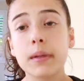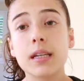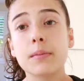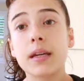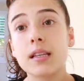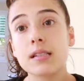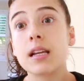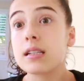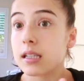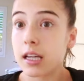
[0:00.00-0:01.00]
because my hands
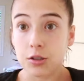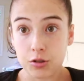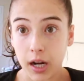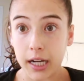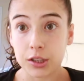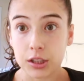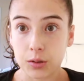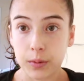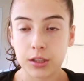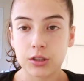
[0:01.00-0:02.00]
tend to get dry during
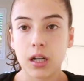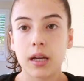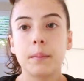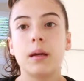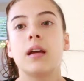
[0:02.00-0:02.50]
the winter time.